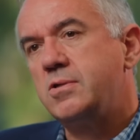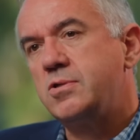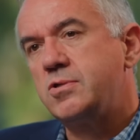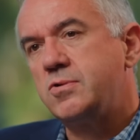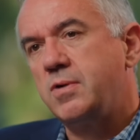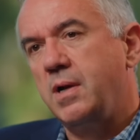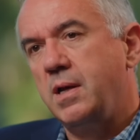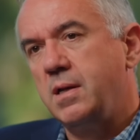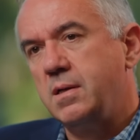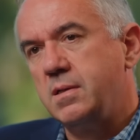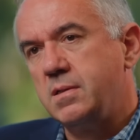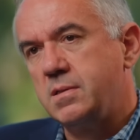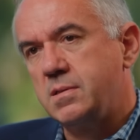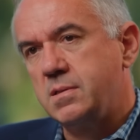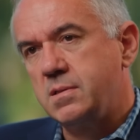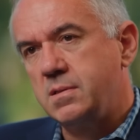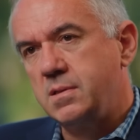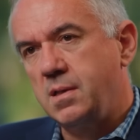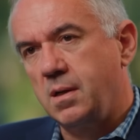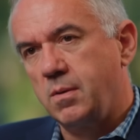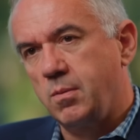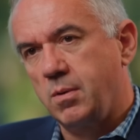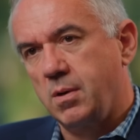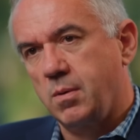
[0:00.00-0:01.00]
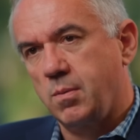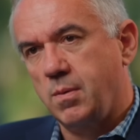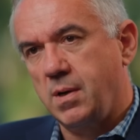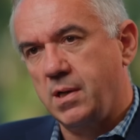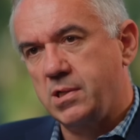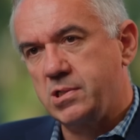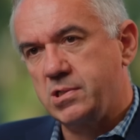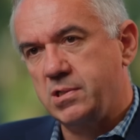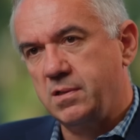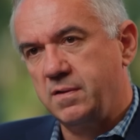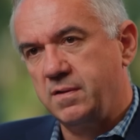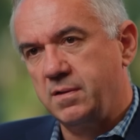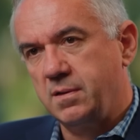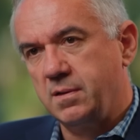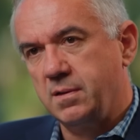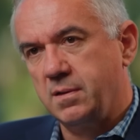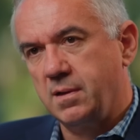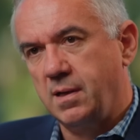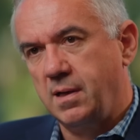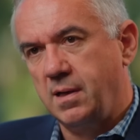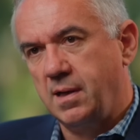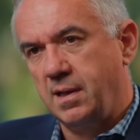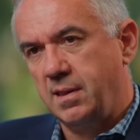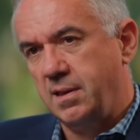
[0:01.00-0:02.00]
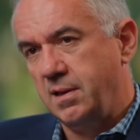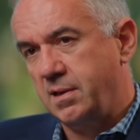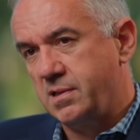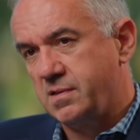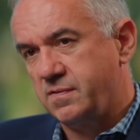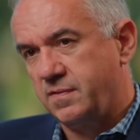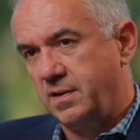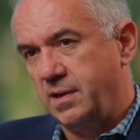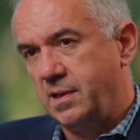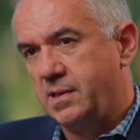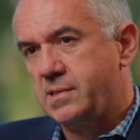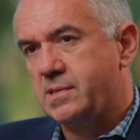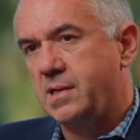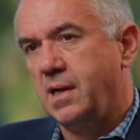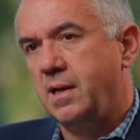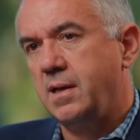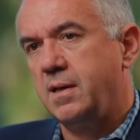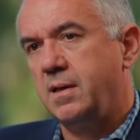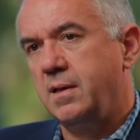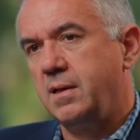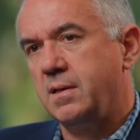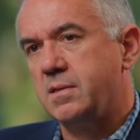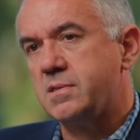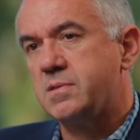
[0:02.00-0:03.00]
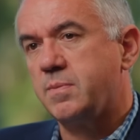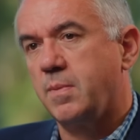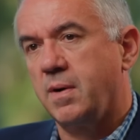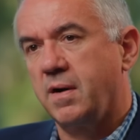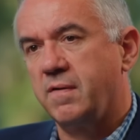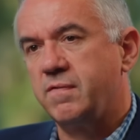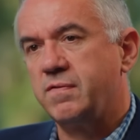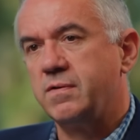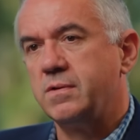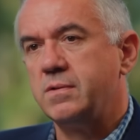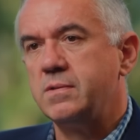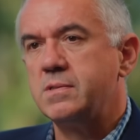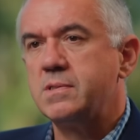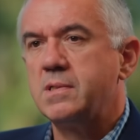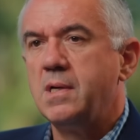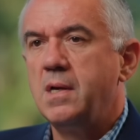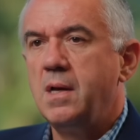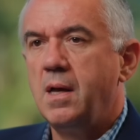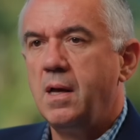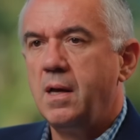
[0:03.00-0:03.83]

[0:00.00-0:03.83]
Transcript: trend that we're watching, and I think is very exciting in smartphones,